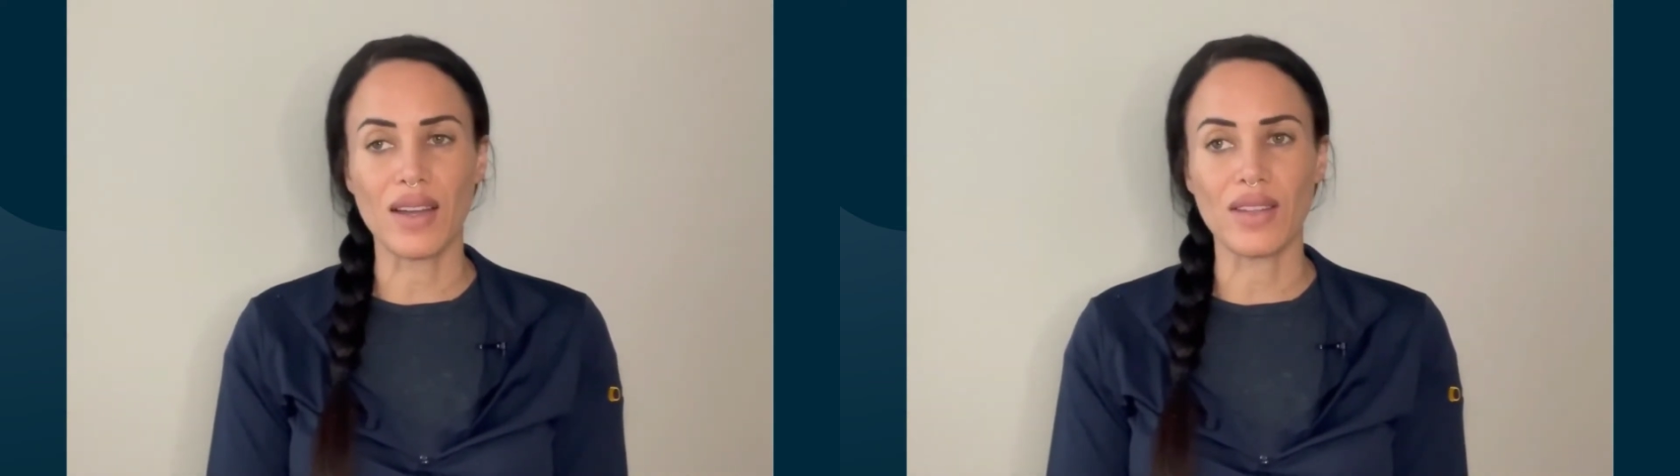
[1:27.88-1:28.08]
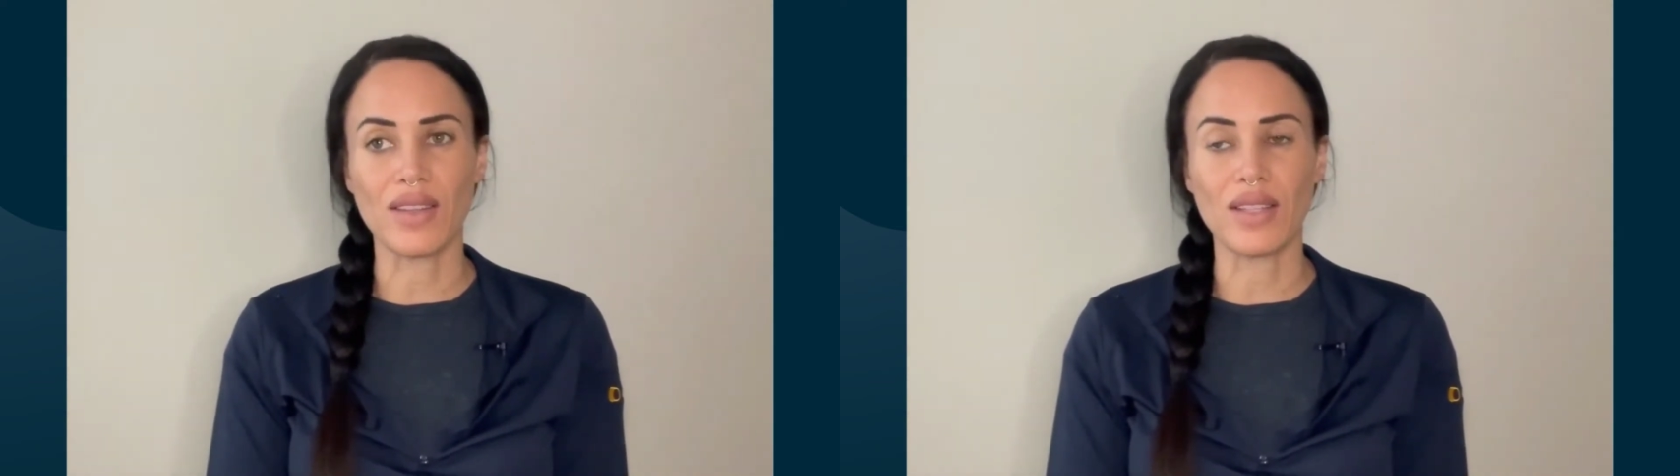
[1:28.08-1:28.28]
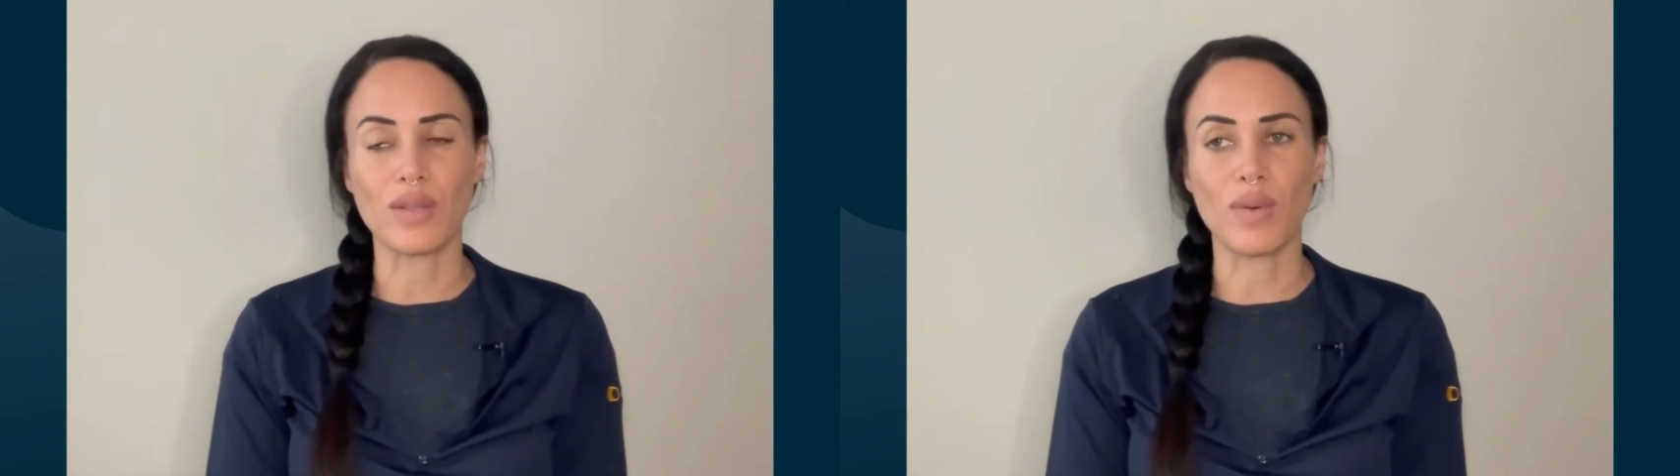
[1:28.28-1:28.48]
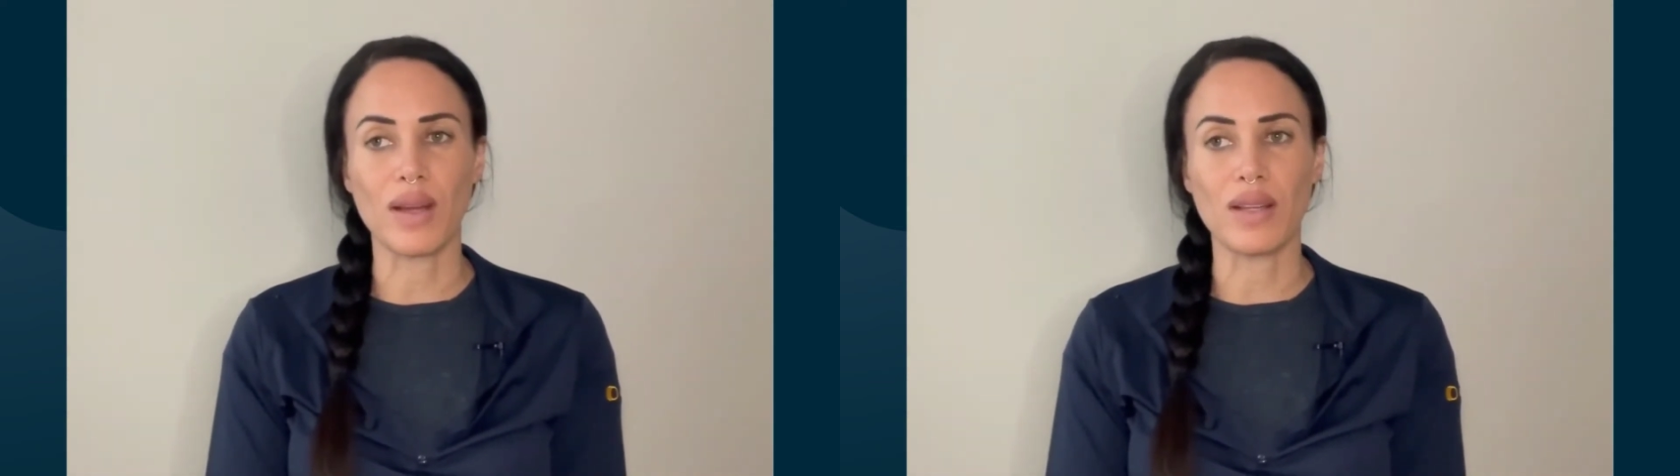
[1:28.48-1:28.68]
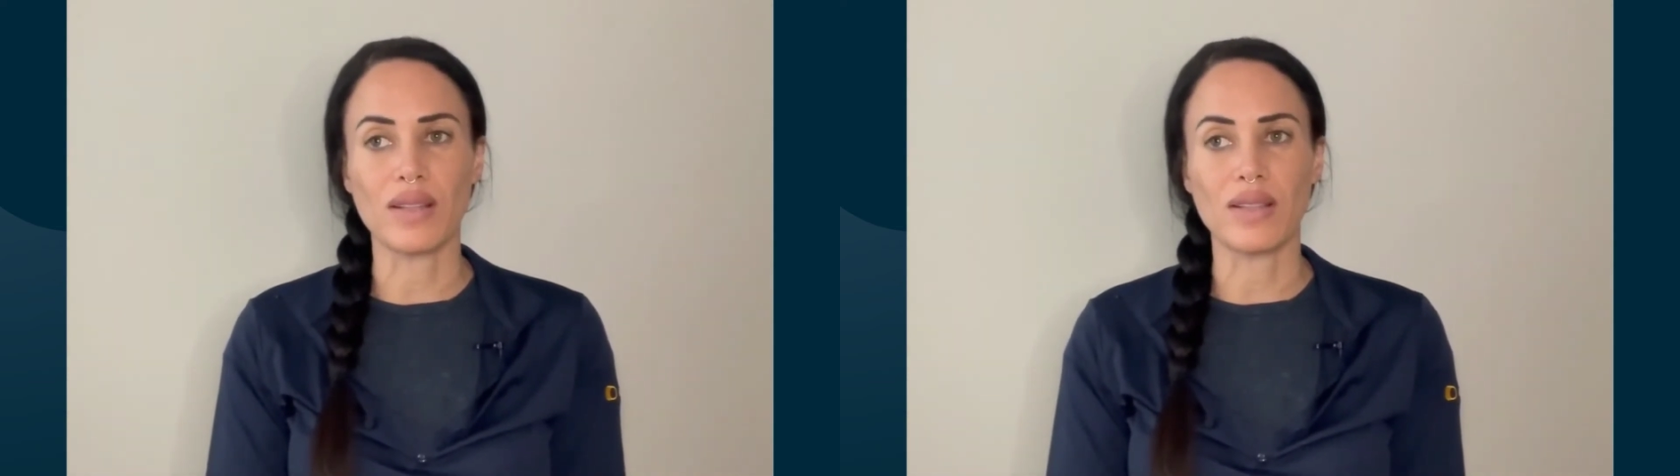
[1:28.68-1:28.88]
this
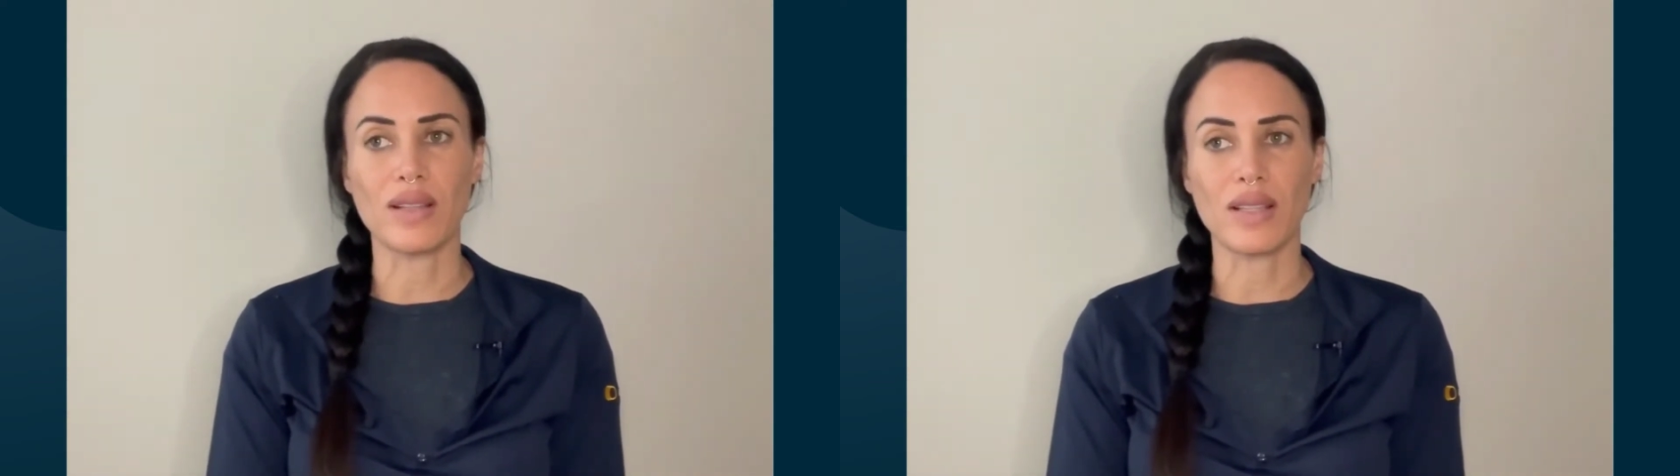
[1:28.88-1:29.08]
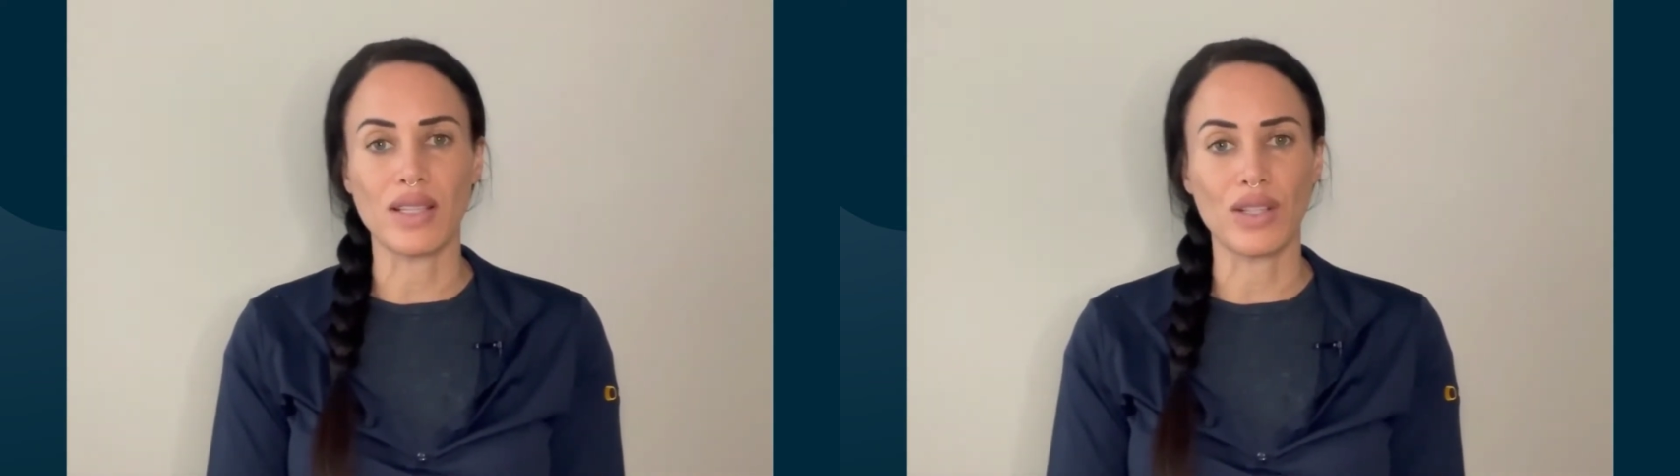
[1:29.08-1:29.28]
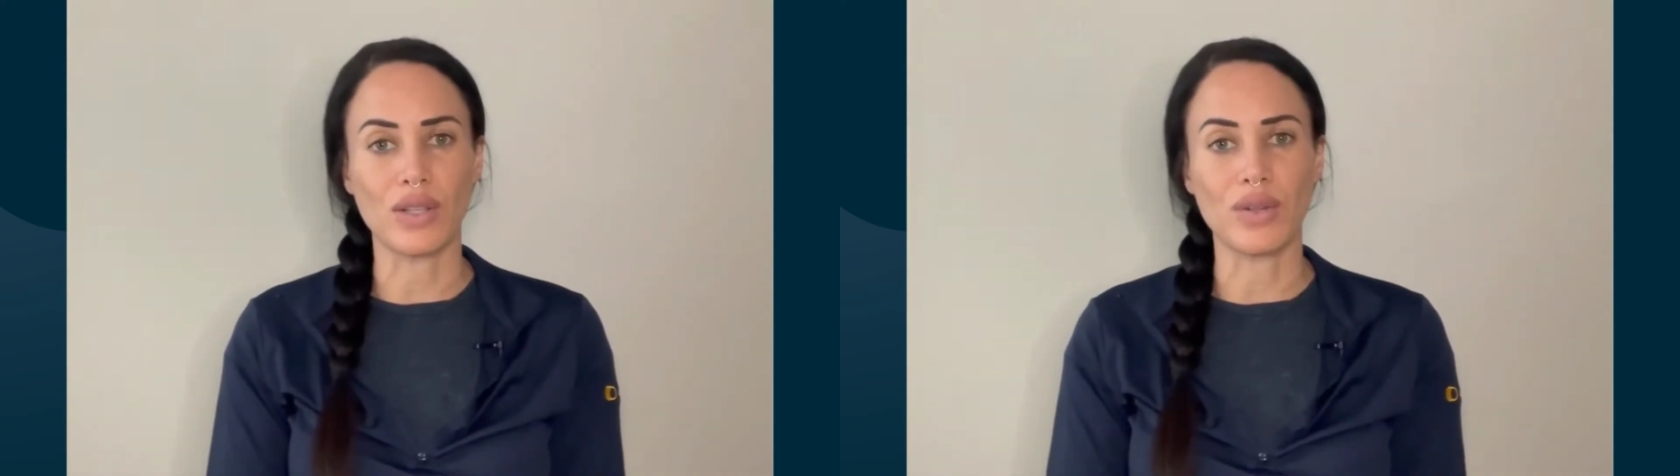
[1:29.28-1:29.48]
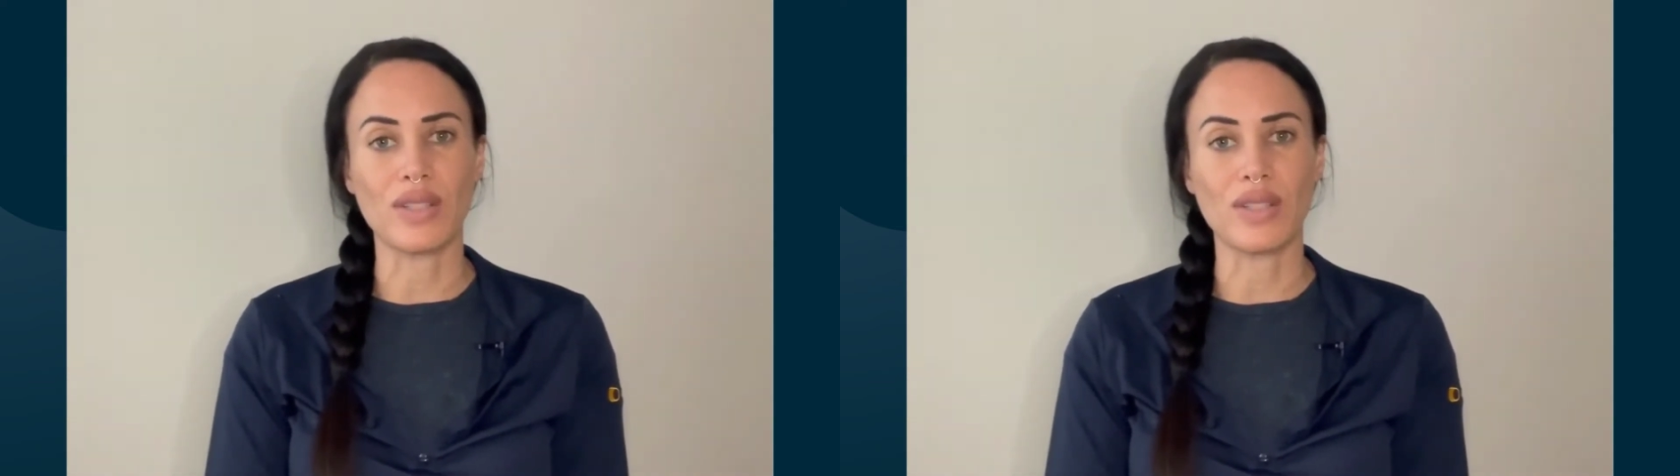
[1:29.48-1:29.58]
one does include